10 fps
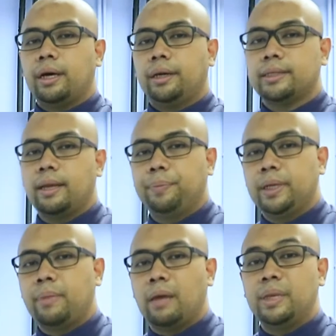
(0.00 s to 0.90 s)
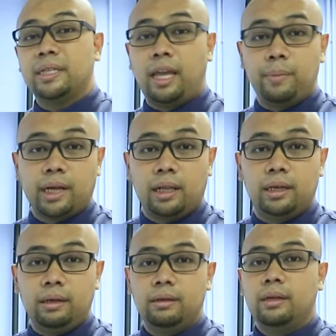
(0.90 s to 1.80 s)
the sample might be same
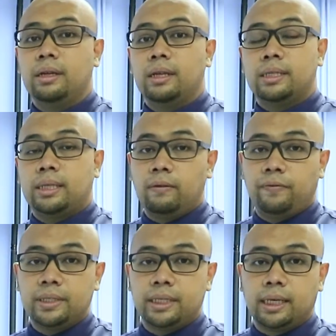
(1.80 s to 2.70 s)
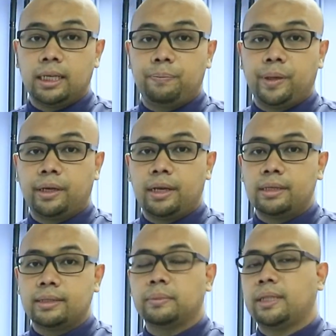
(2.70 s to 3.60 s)
color, same physical
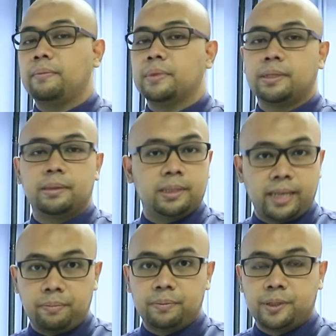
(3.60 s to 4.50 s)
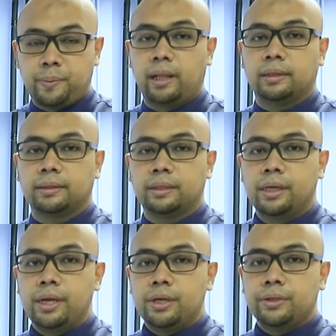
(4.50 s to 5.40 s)
appearance, sometimes same smells.
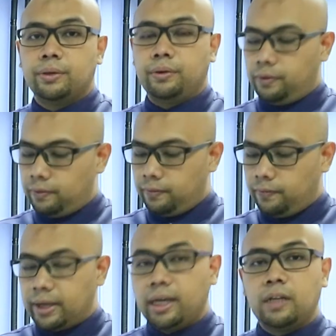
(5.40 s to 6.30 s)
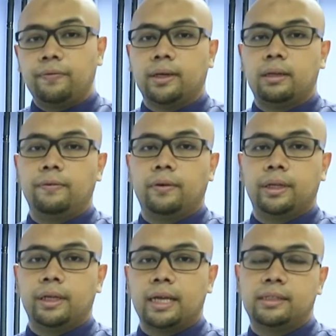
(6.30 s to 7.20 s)
So very difficult for
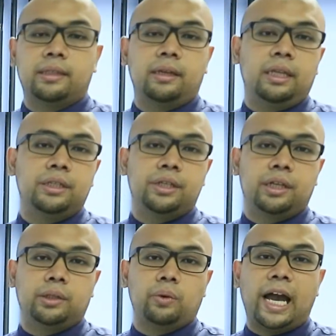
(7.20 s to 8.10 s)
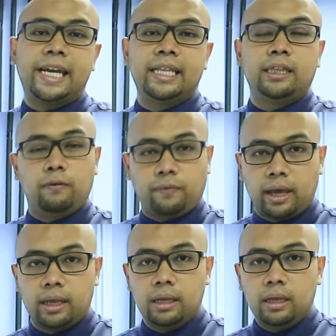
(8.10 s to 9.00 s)
the assistant engineer to
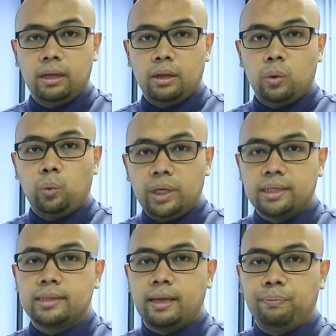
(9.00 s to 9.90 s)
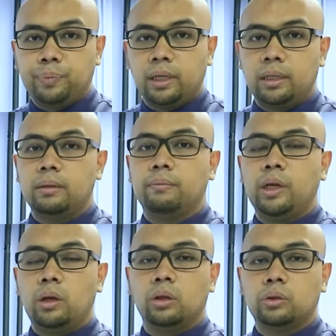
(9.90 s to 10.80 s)
identify which sample
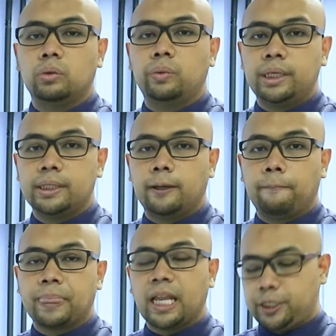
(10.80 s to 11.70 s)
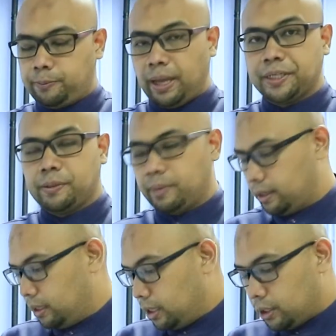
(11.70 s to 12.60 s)
belong to which specimen.
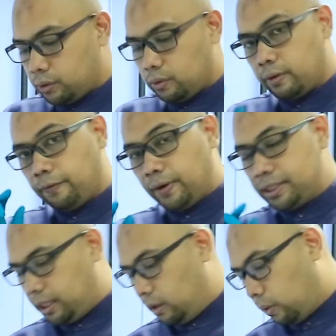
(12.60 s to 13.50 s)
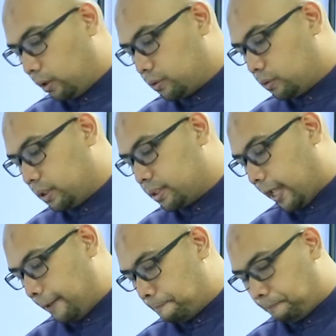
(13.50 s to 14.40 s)
So the first thing what you should do is
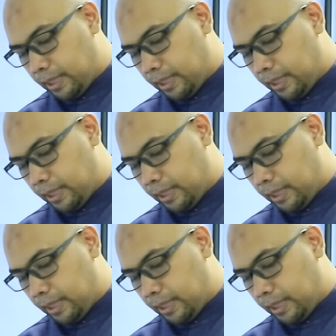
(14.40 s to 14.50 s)
that